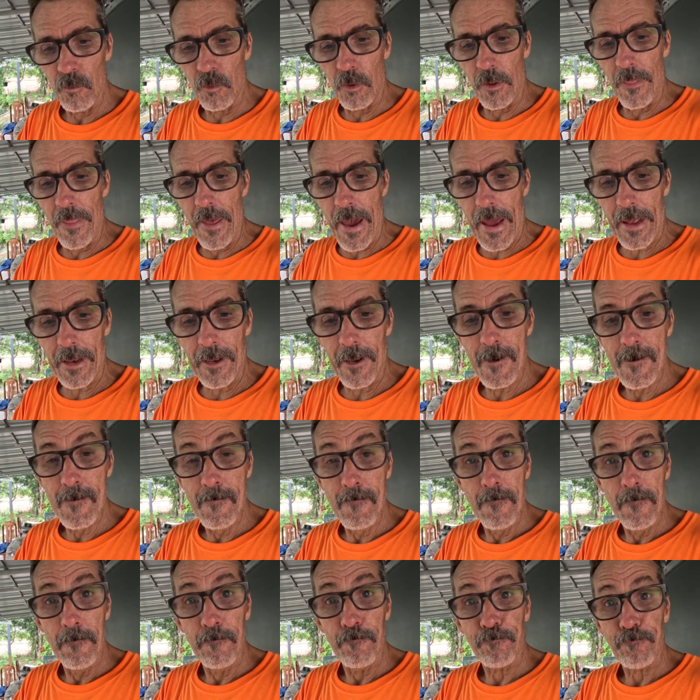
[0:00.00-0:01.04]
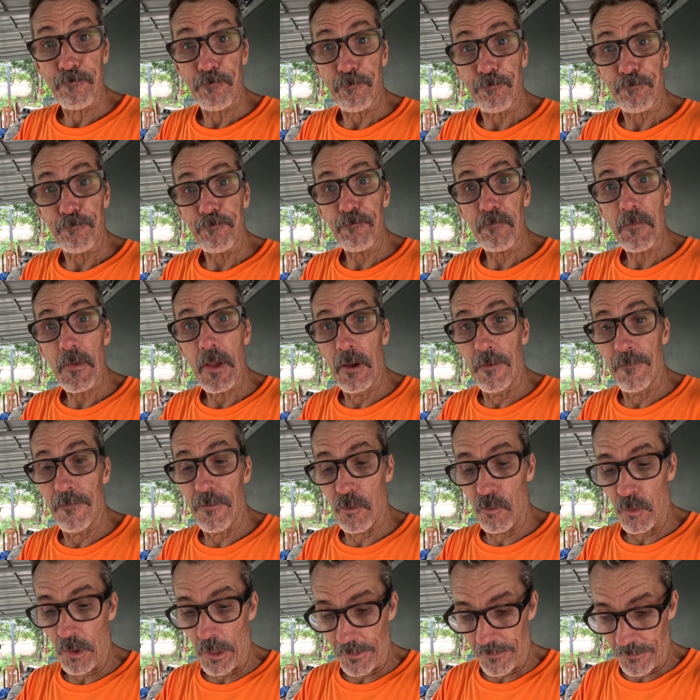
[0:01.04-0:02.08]
With that,
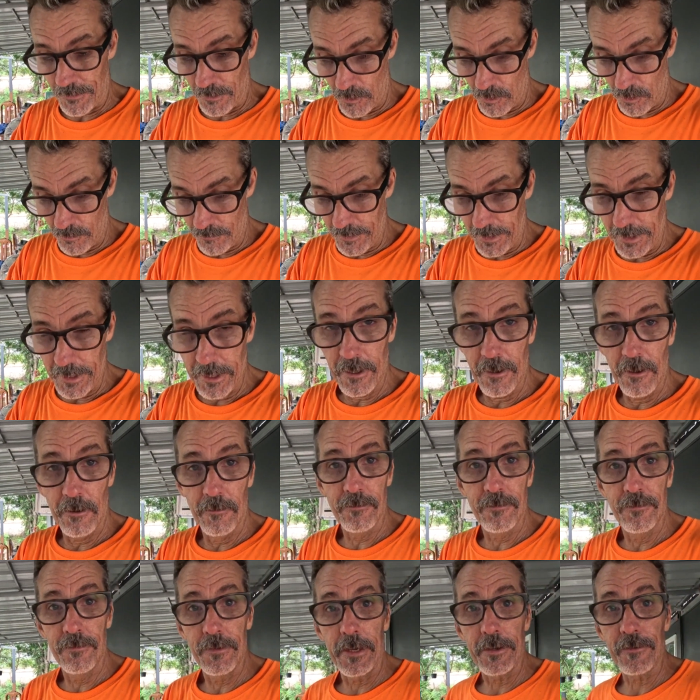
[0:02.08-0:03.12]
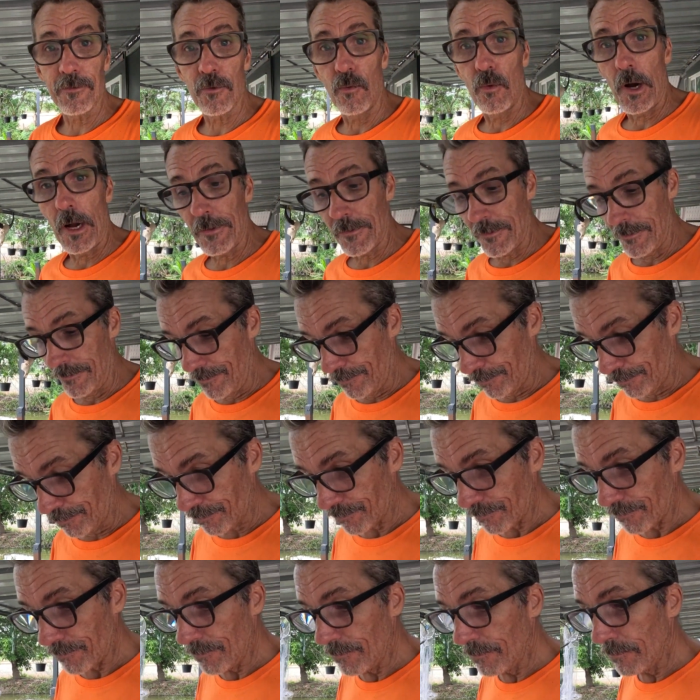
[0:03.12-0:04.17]
if you watched the whole video, thanks for watching.
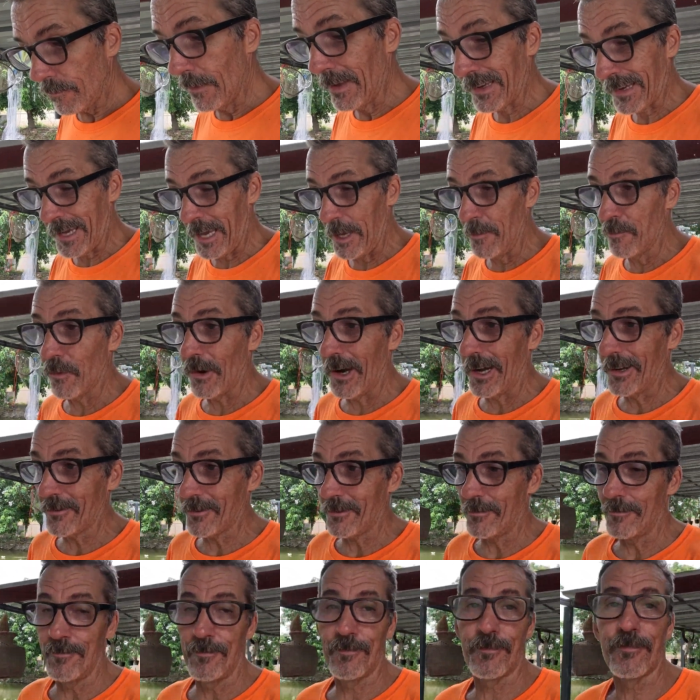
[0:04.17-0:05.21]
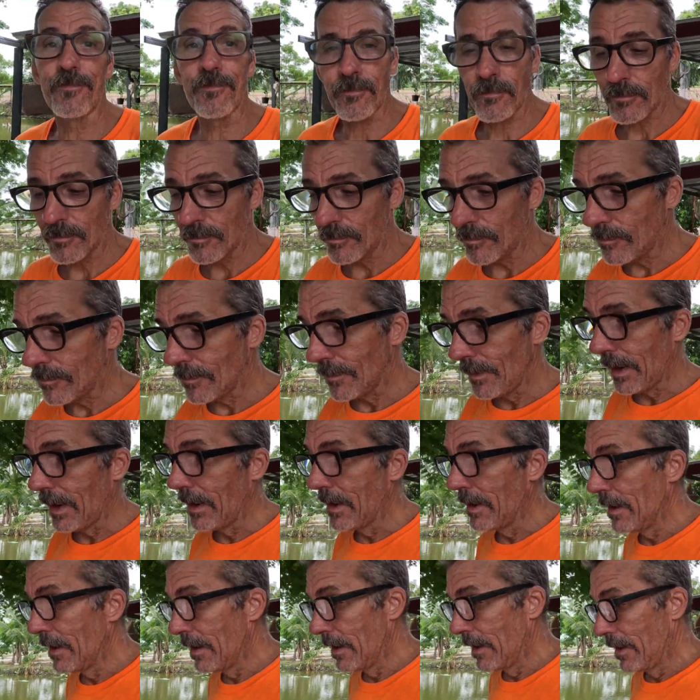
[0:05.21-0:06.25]
And keep watching.
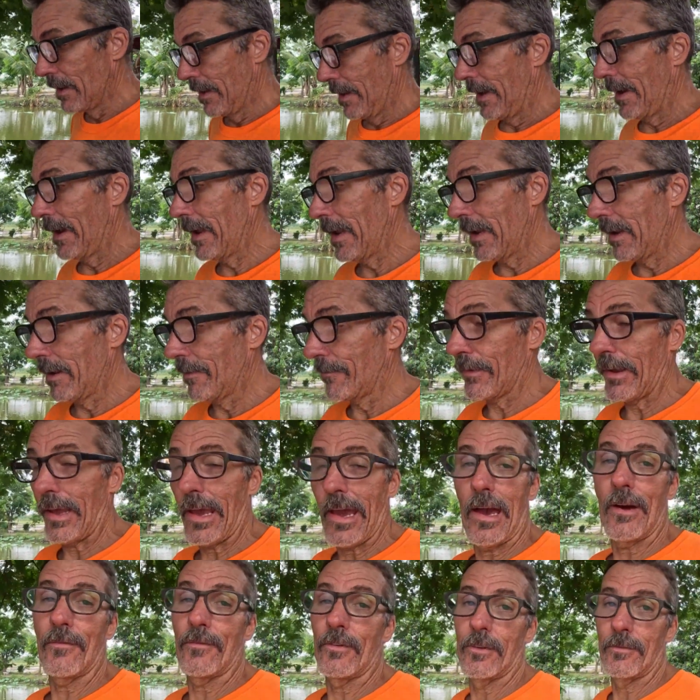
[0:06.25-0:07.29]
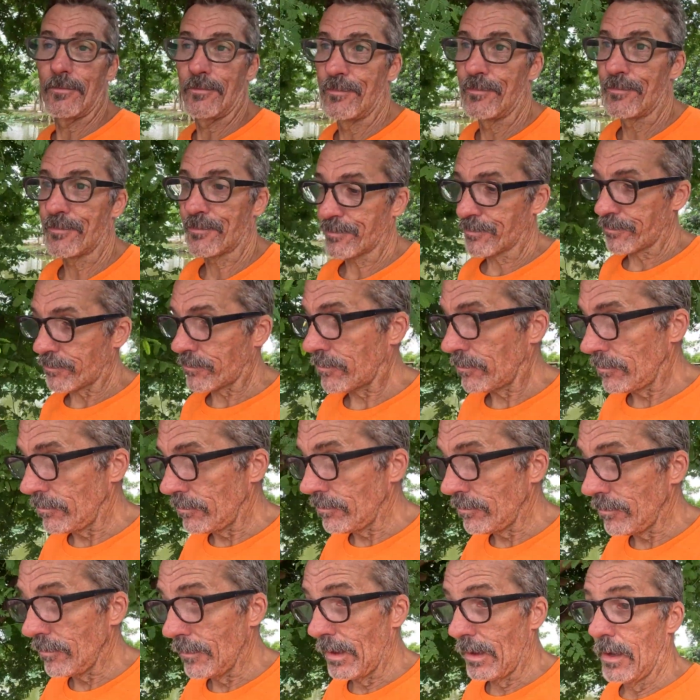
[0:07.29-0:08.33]
Hey, if you haven't,
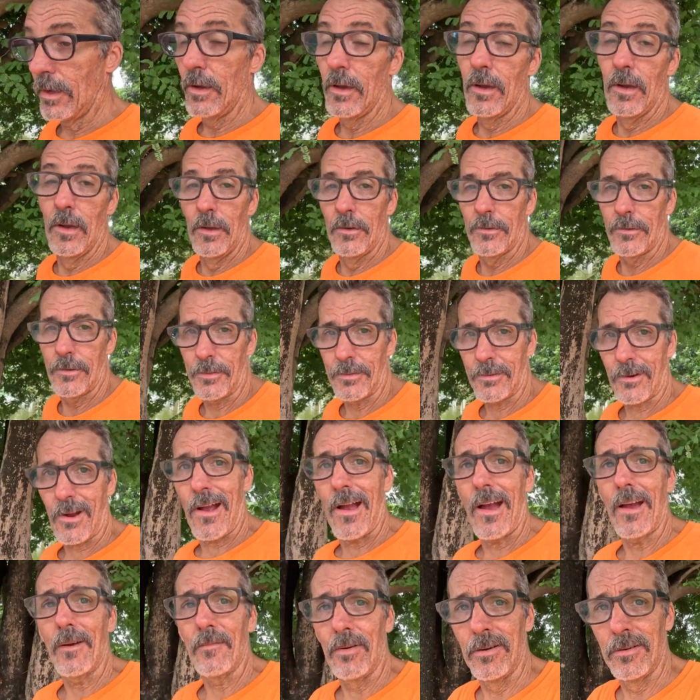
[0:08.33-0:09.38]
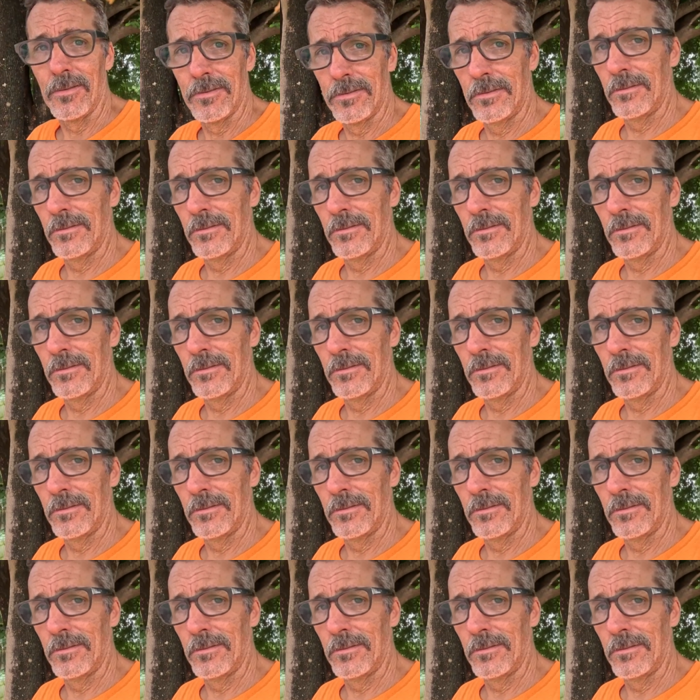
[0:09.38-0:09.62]
subscribe.